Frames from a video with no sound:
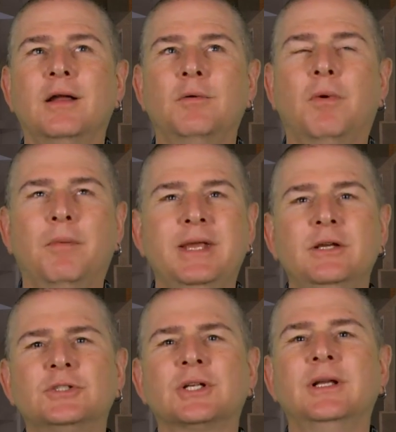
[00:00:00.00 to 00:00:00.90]
what we
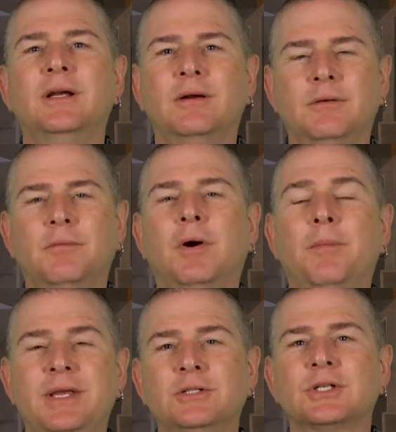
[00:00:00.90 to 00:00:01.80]
usually what
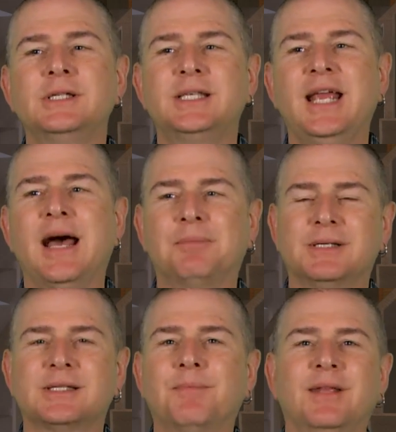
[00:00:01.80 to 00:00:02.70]
we usually see happen
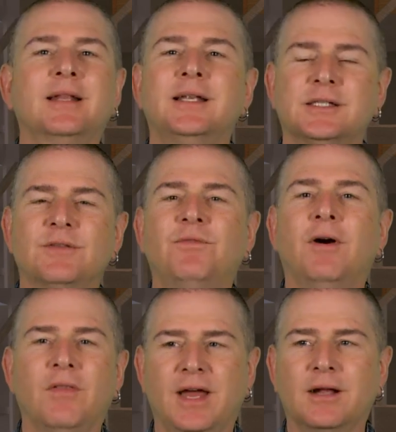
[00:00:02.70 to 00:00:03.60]
is something that doesn't
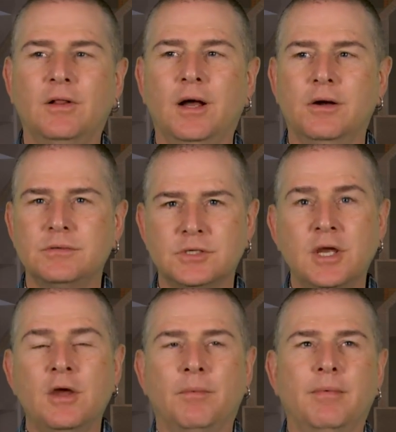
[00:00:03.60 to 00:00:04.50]
fall that close.
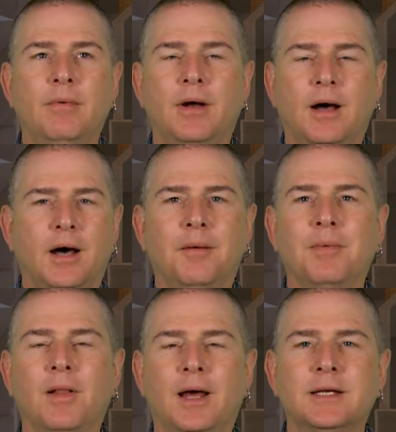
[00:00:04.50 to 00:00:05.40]
Um,
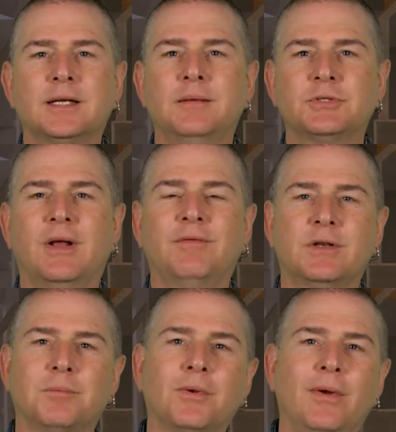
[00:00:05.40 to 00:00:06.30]
a lot of times you'll have an
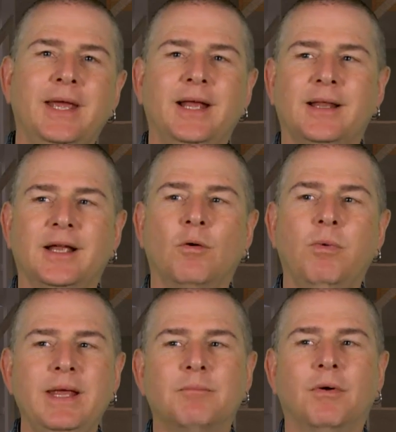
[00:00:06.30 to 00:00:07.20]
employee like a
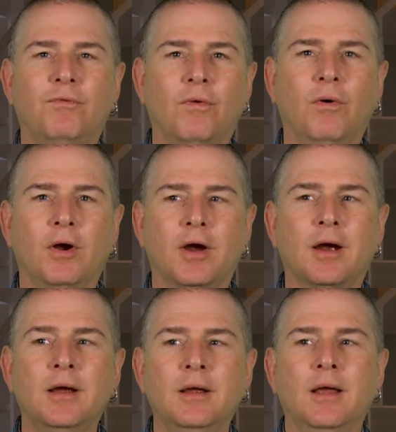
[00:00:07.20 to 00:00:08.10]
week
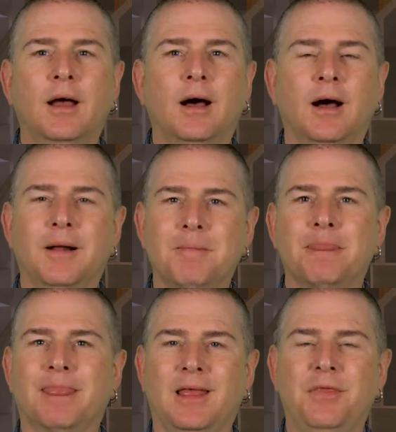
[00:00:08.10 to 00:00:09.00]
before um,
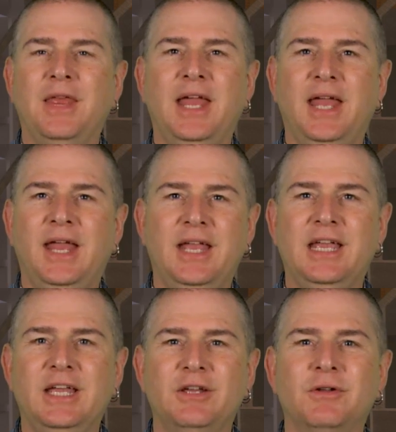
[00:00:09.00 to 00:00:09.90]

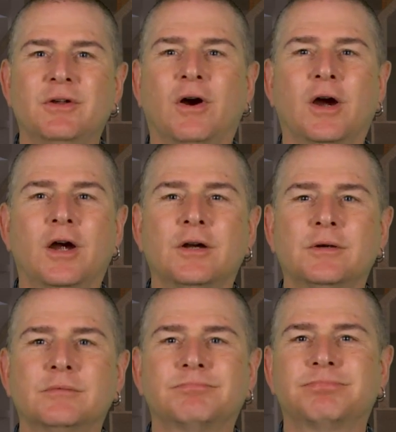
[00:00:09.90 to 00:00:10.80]
they
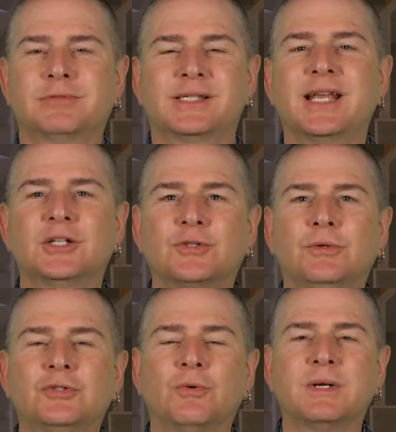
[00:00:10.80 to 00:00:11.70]
are
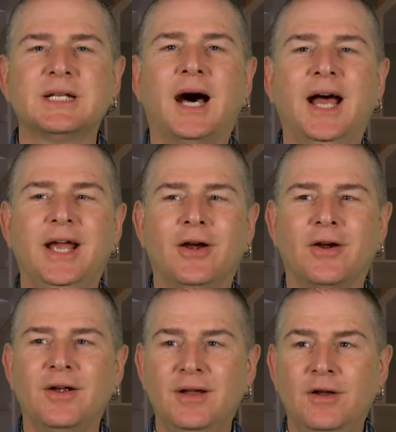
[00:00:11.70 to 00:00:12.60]
scheduled to
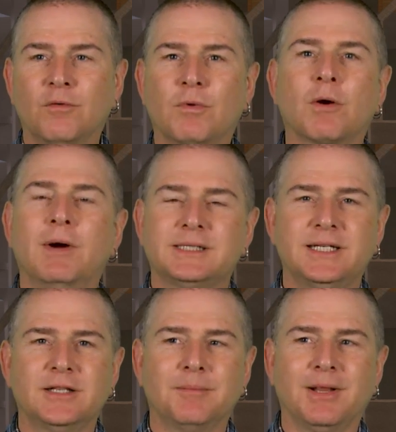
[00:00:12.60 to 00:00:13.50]
retire
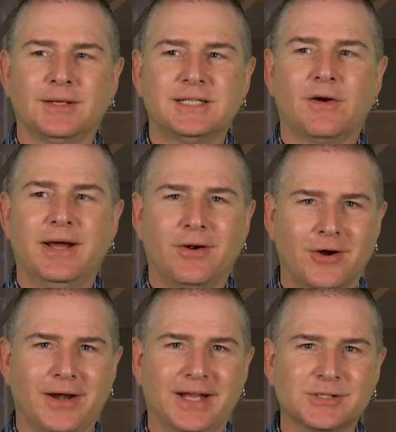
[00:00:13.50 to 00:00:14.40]
requesting their military
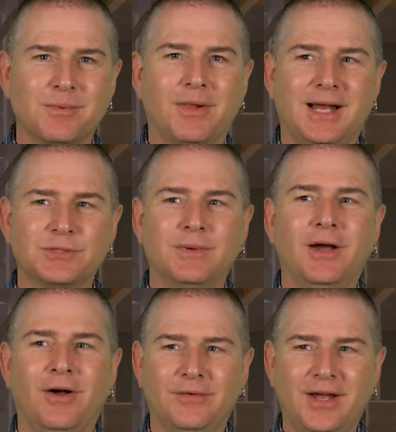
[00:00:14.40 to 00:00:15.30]
earnings. Well, as we
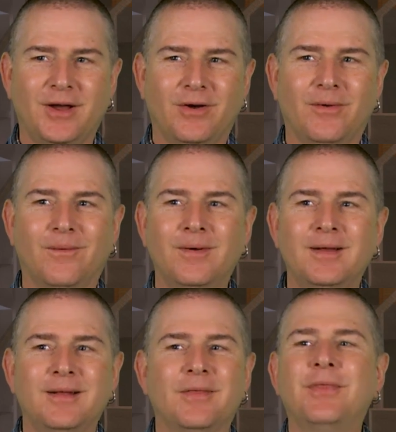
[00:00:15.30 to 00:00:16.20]
all know,
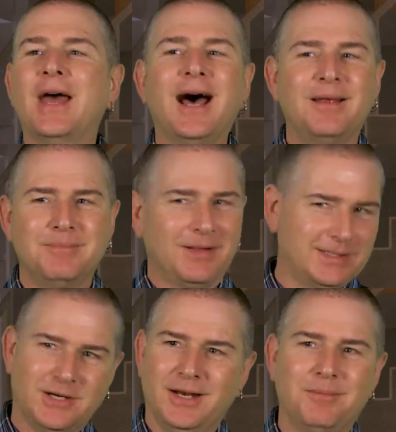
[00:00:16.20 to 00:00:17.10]
that
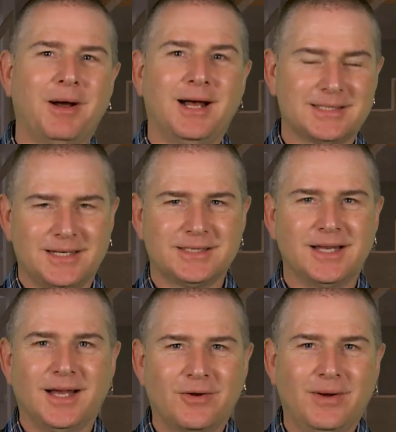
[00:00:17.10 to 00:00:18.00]
military deposit is
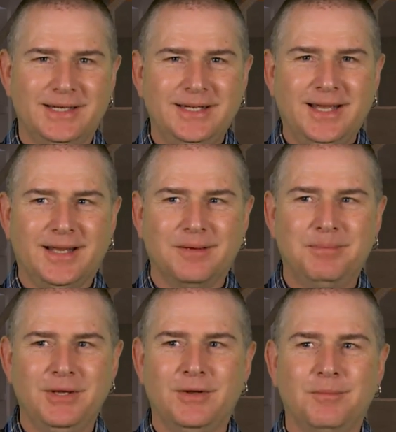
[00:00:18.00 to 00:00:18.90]
not going to get
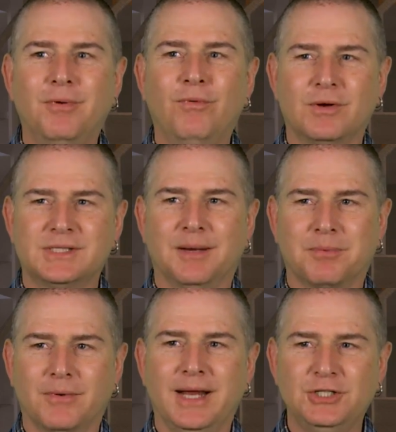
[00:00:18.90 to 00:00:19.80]
computed before
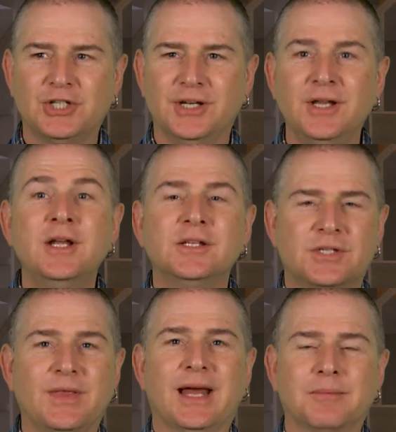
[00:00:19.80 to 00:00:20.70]
separation.
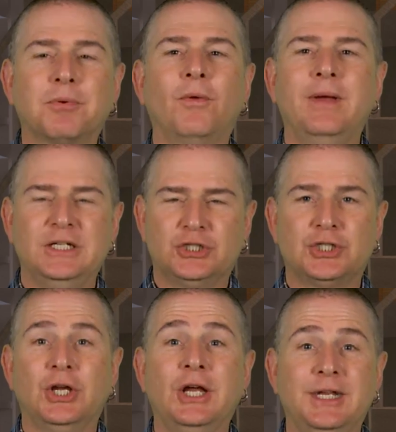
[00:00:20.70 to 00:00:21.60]
So that employee
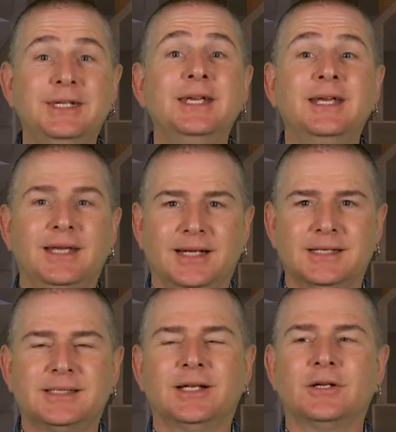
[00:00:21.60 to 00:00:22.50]
should
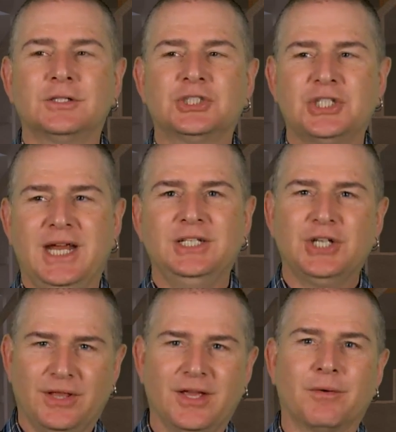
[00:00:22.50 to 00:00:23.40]
consider
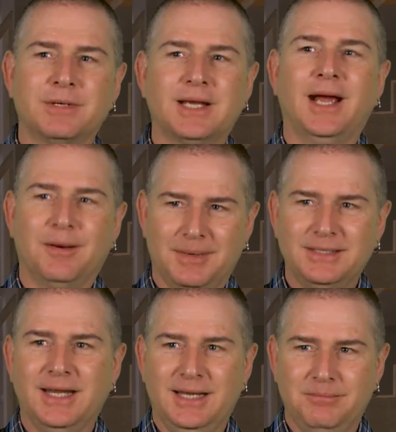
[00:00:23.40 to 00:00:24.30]
changing their retirement
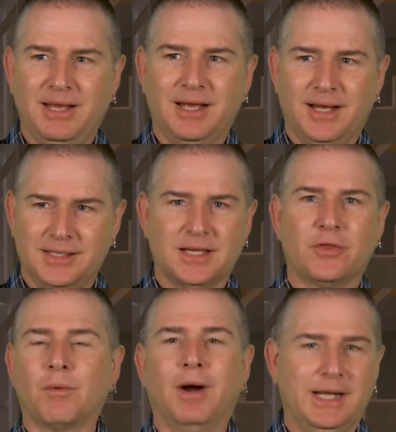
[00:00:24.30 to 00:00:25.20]
date because
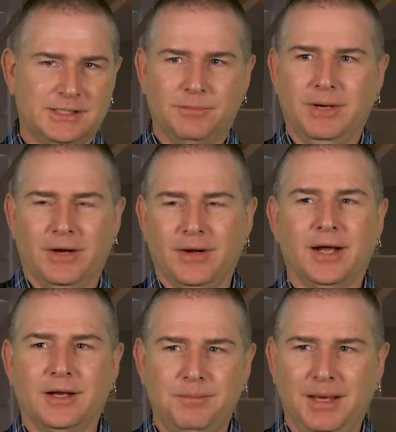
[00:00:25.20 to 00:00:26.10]
otherwise we are
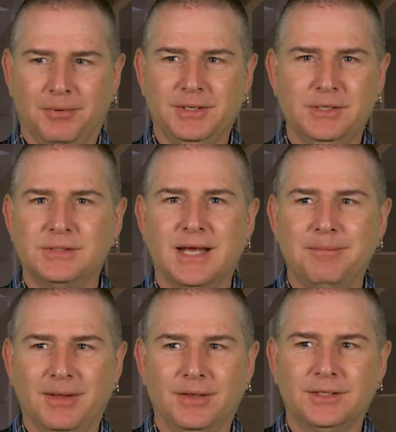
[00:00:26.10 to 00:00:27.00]
not going to be able to use that
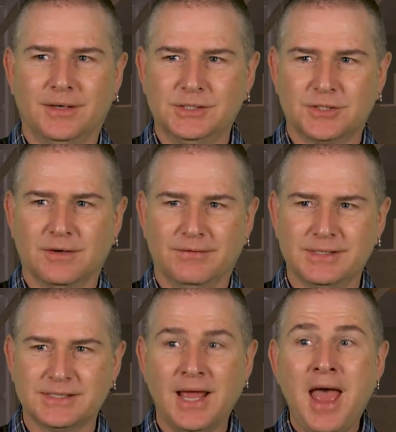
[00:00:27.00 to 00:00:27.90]
military service.